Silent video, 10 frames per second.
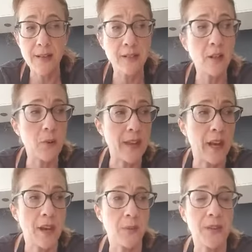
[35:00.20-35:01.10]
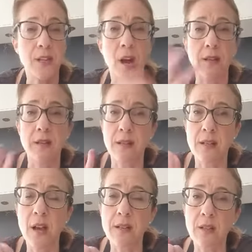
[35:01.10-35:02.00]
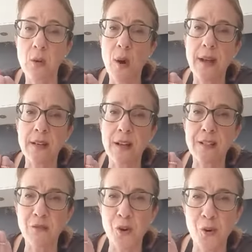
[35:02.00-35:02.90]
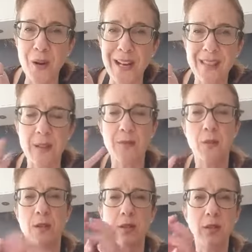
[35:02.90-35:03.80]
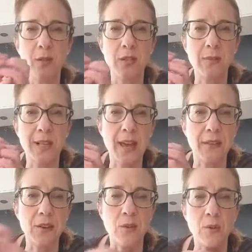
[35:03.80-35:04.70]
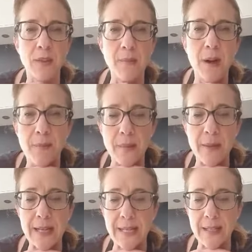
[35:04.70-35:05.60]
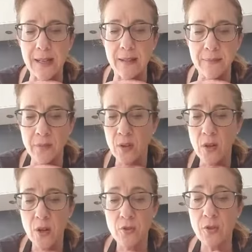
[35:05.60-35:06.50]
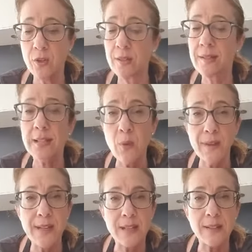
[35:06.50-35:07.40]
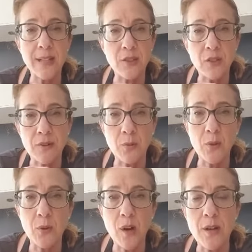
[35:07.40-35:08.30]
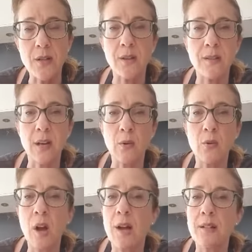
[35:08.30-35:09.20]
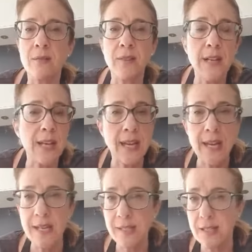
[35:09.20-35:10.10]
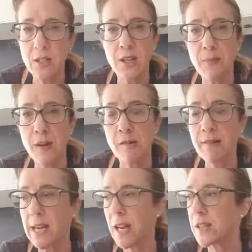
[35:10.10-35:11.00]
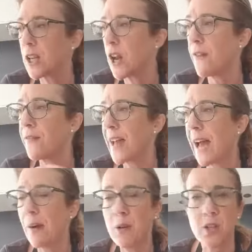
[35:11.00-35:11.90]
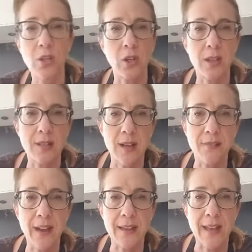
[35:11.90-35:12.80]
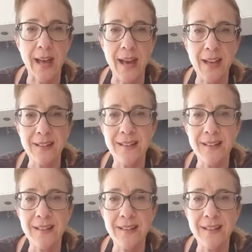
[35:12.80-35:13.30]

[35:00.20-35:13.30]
know what they're like with the nuts, because the nuts have got oil in them. So when you squish them together, I just thought they might be a bit easier. So you can see why they did these during the war, can't you? Because they're all kinds of easy, cheap ingredients, you know, flour, sugar, stuff like that.